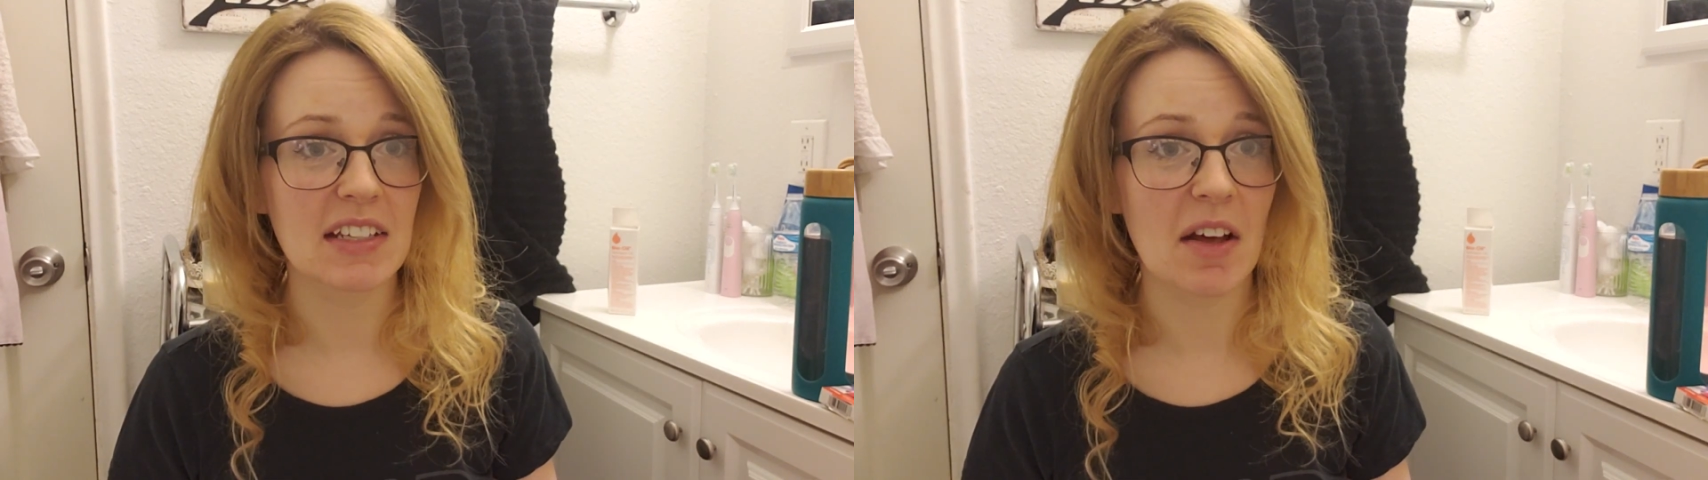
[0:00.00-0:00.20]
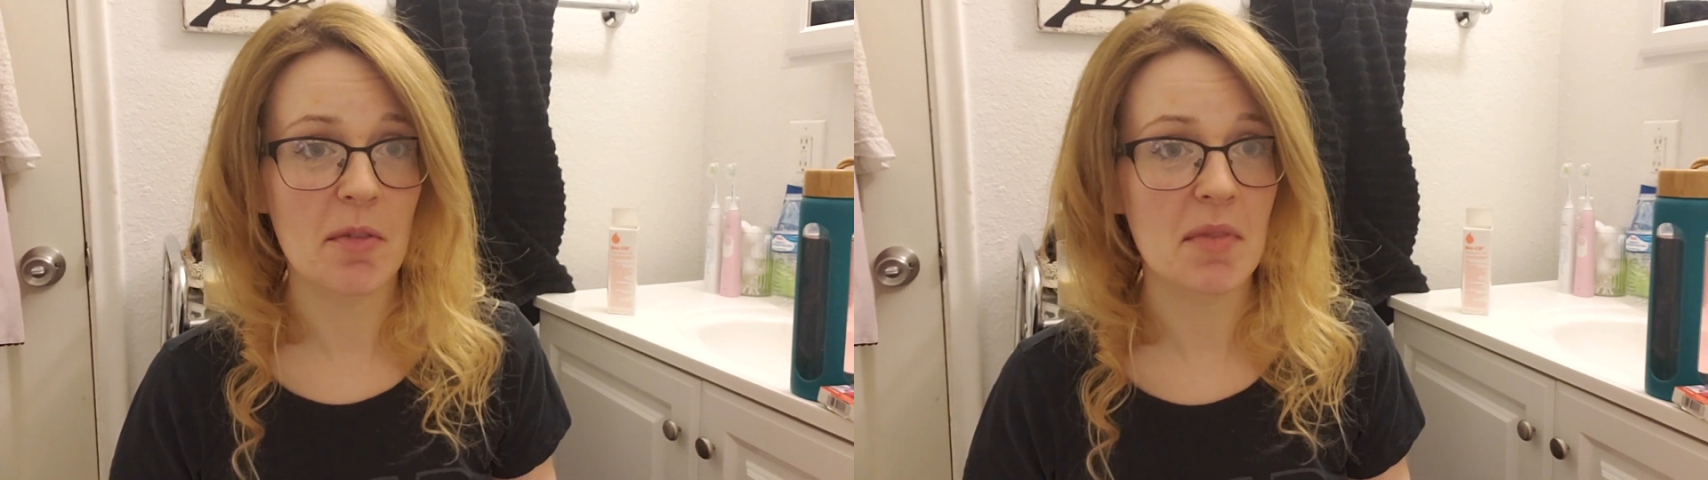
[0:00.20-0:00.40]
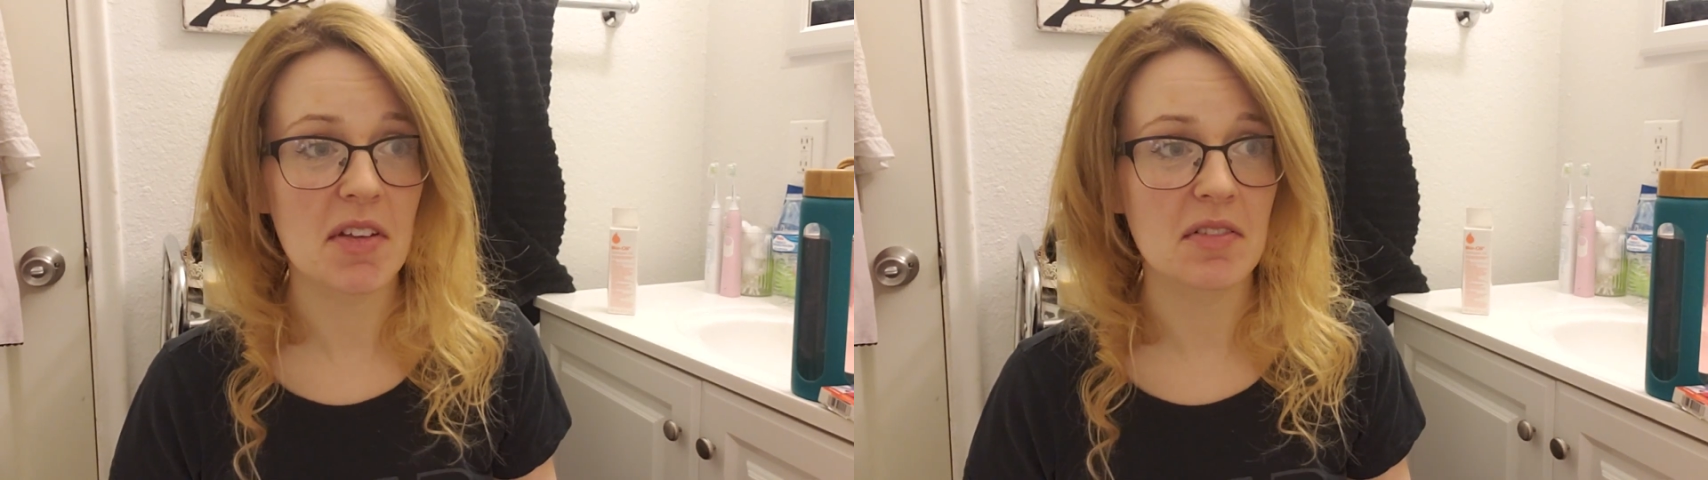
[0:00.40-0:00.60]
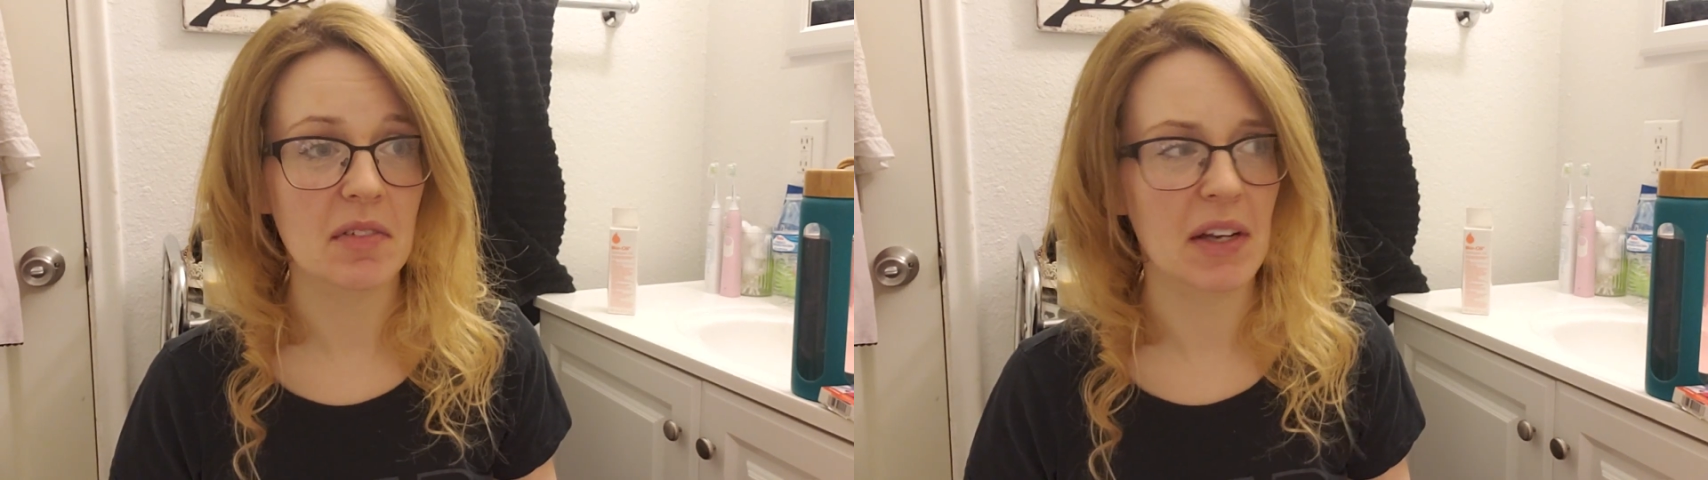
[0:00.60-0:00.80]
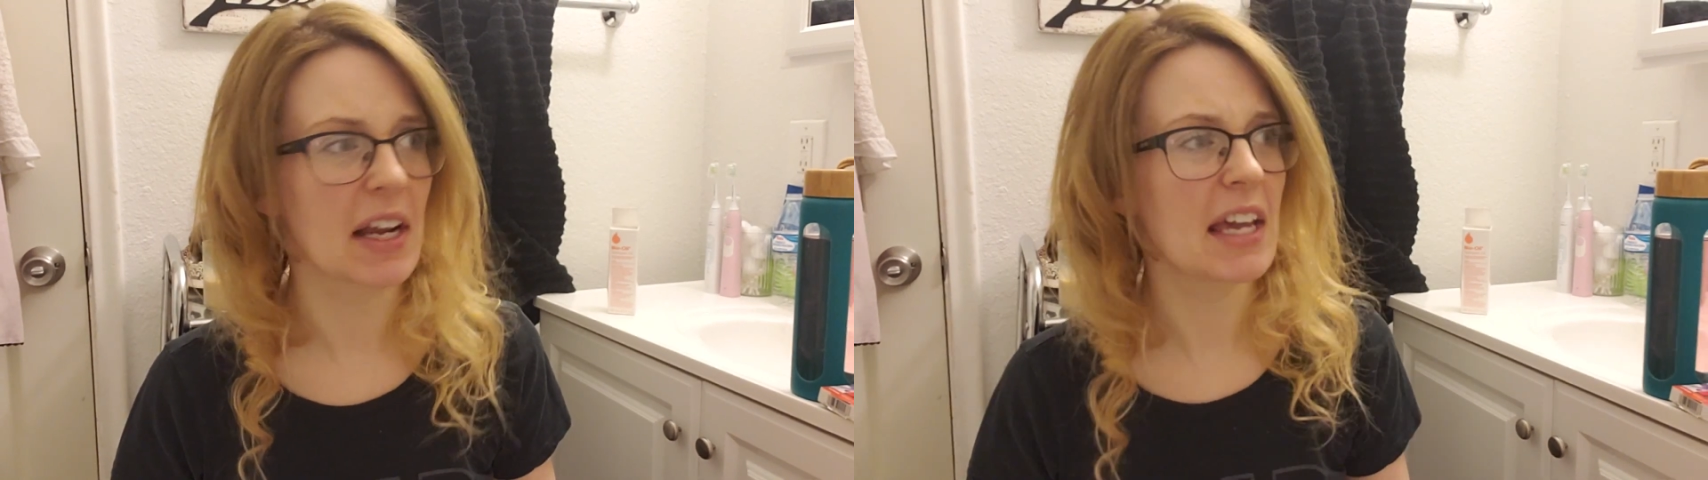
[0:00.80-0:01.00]
almost
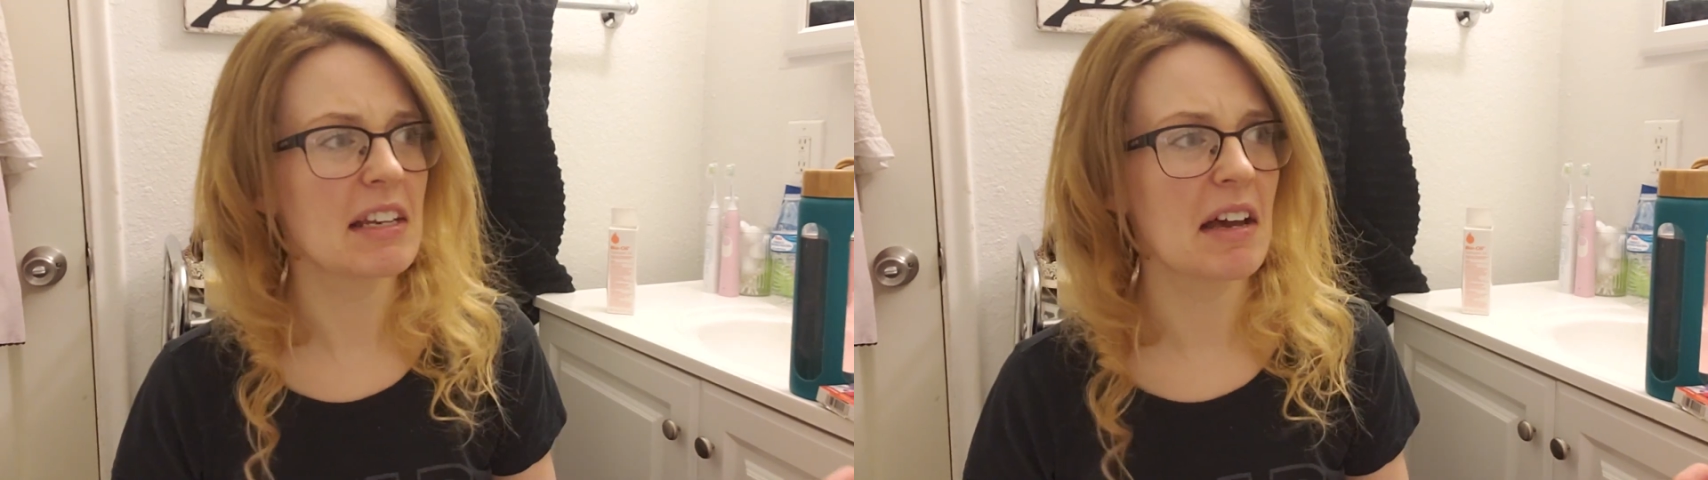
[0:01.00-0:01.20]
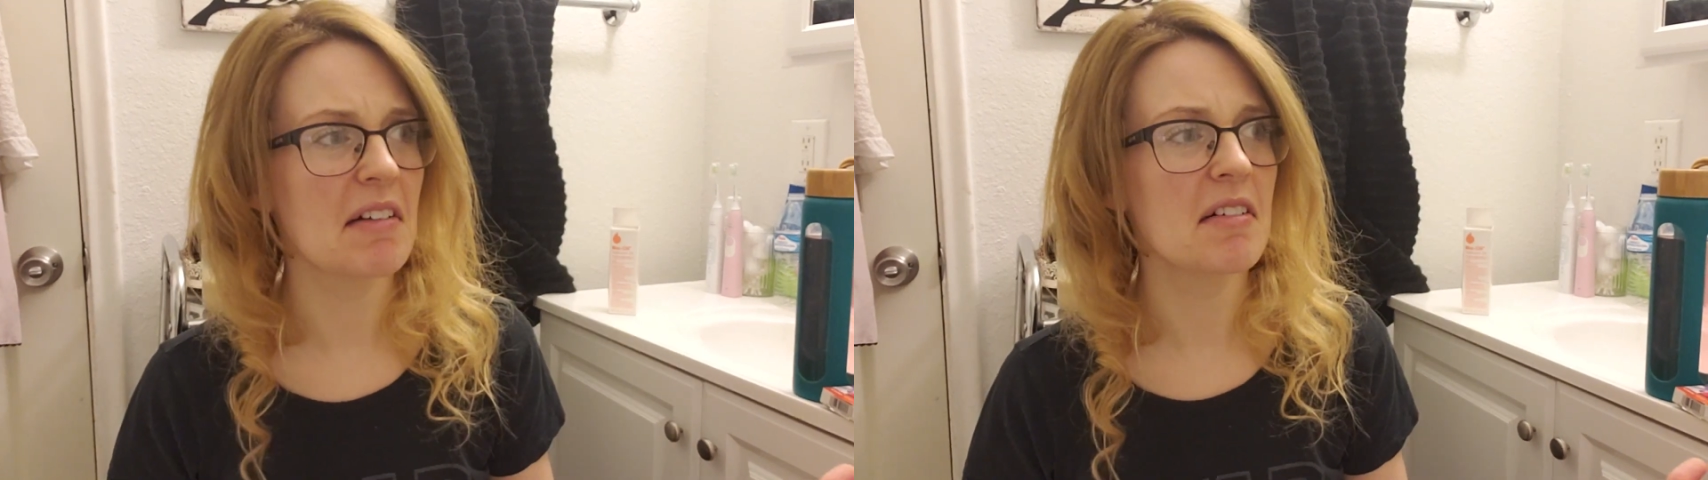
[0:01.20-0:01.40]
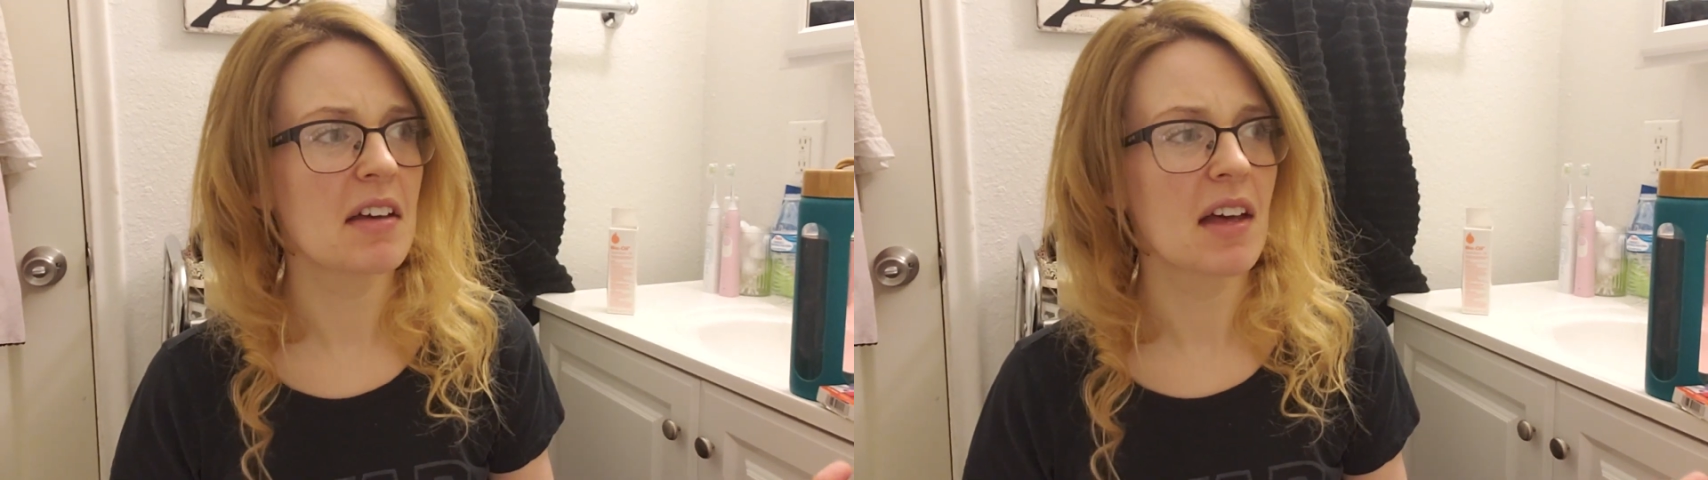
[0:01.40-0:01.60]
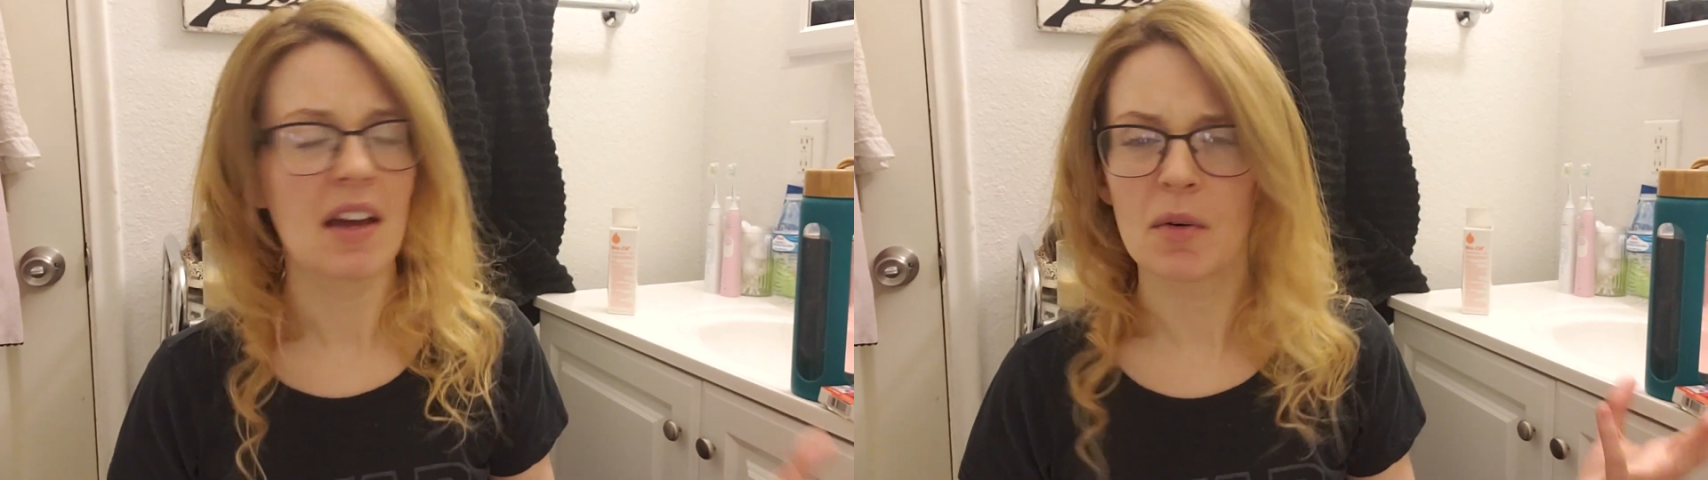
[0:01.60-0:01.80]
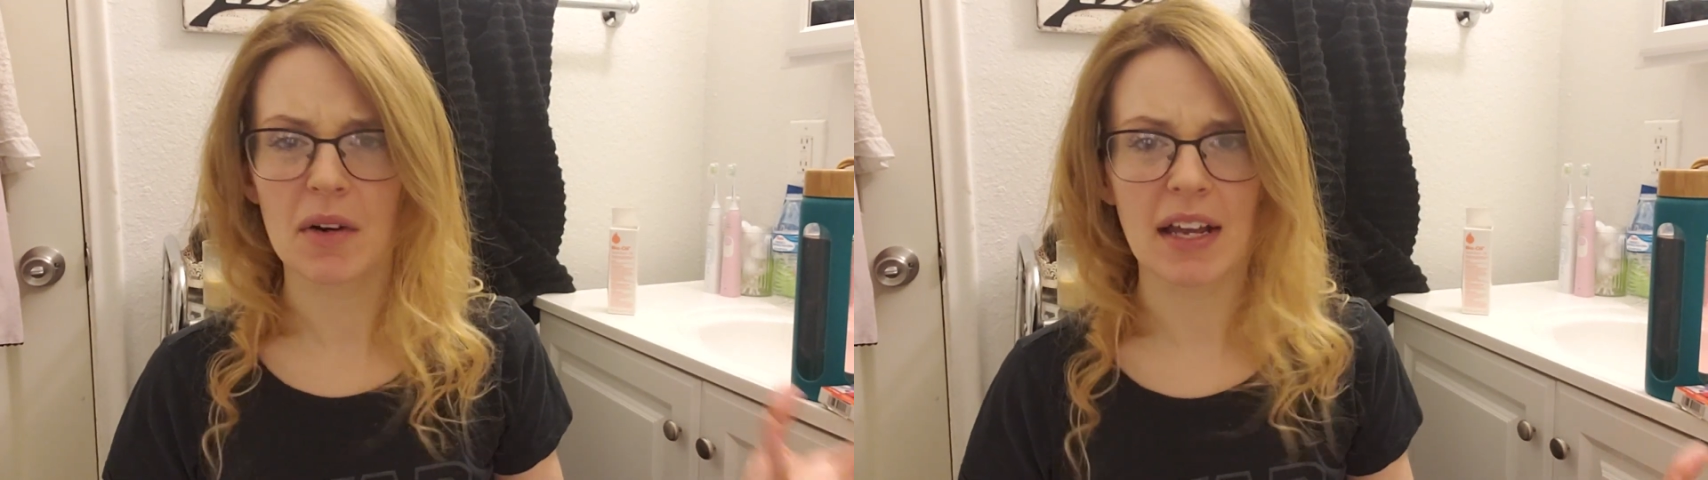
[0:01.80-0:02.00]
8 now.
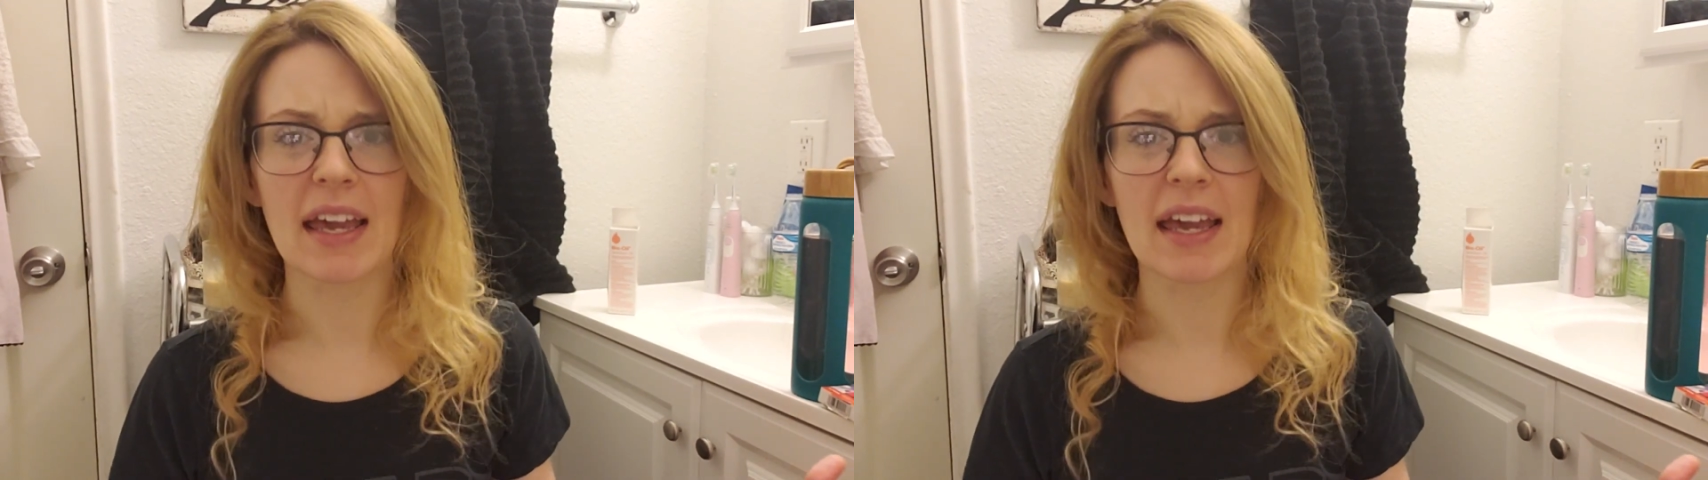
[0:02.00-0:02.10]
We're